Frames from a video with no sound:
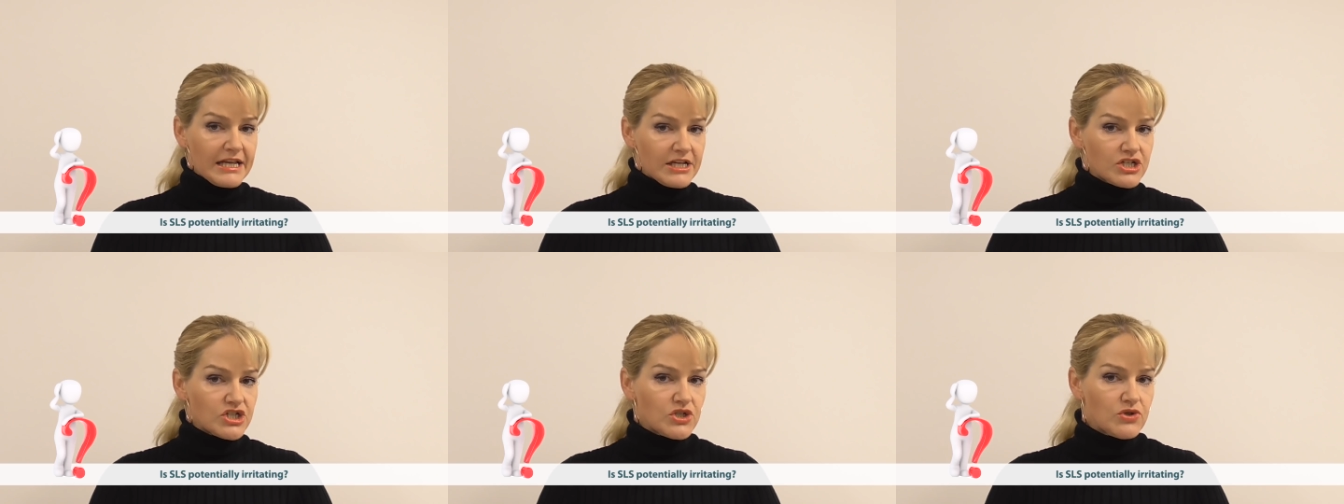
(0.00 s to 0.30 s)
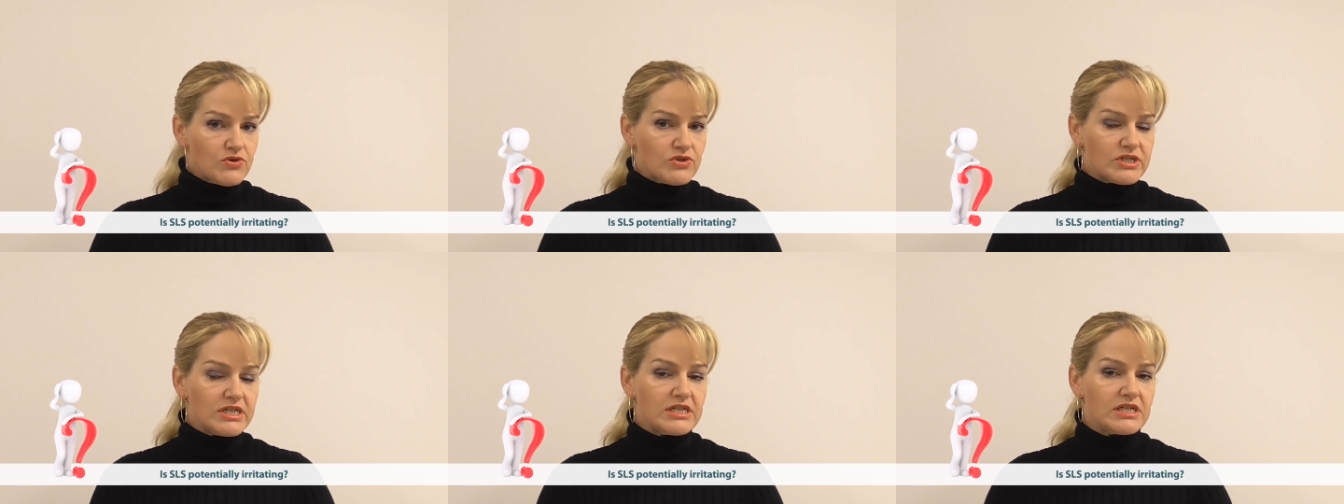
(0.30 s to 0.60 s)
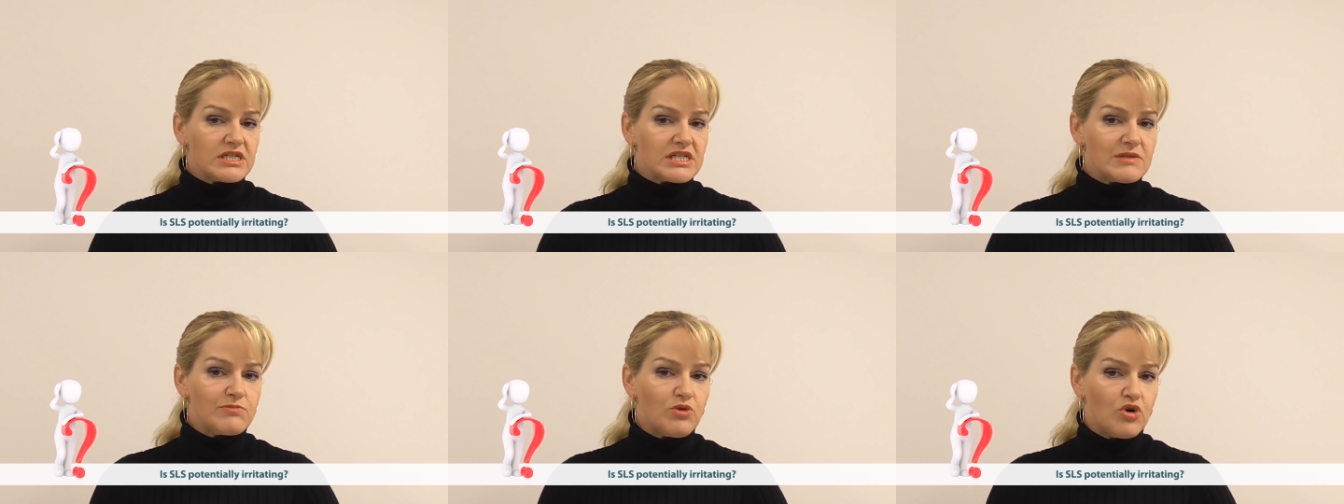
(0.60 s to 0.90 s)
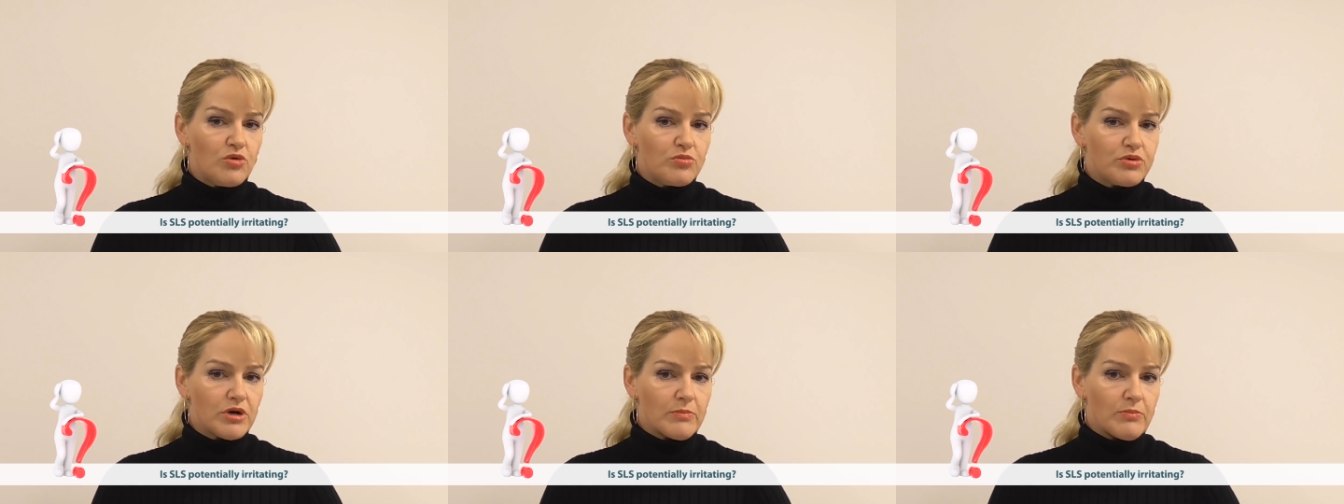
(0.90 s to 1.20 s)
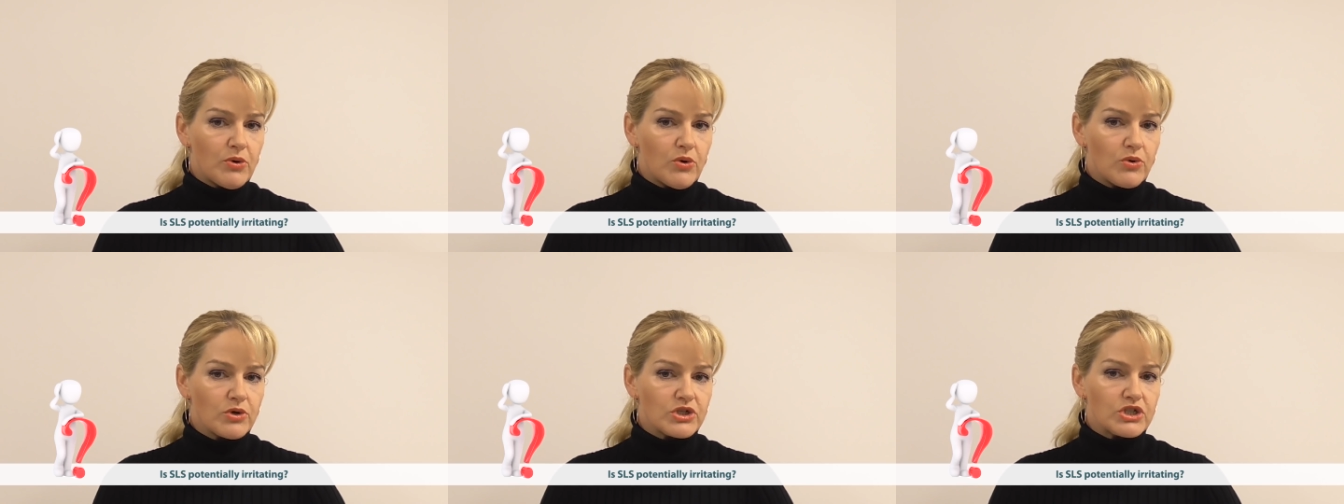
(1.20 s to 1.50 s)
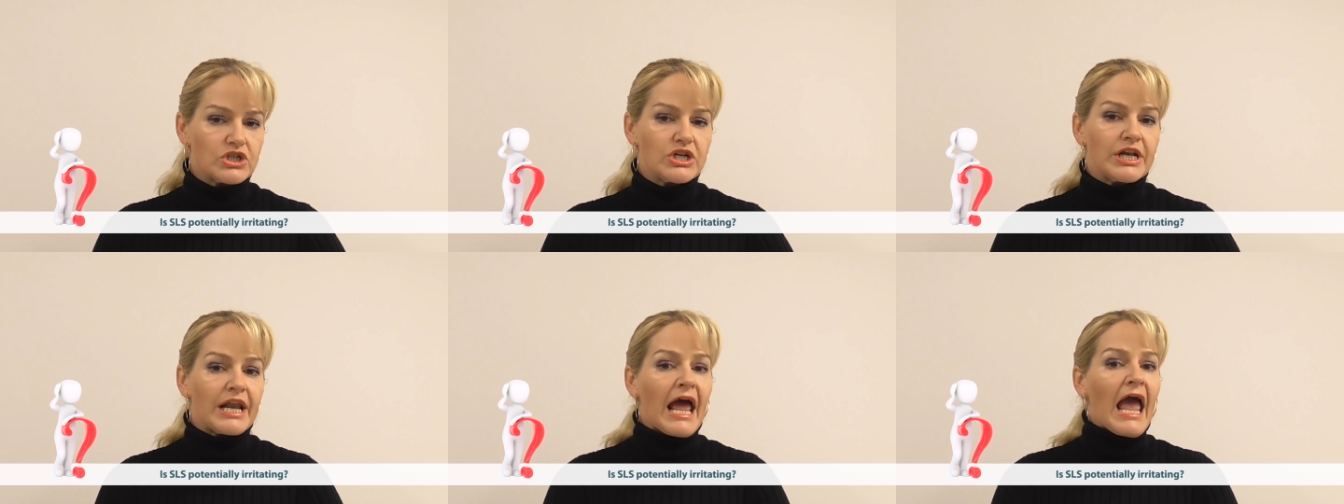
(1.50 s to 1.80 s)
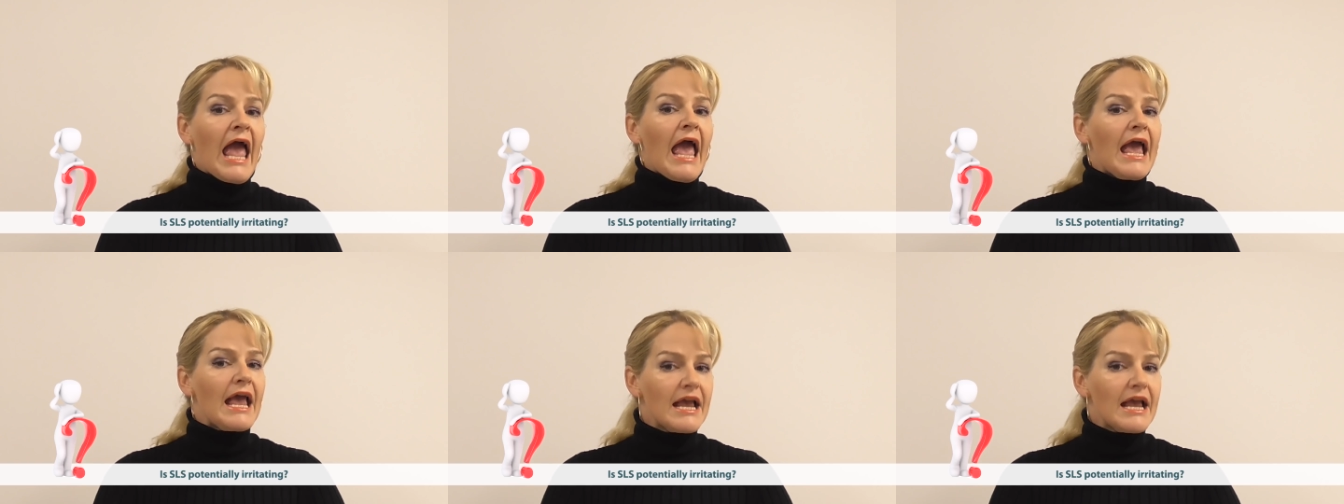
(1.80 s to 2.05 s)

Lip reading: It is used in a small proportion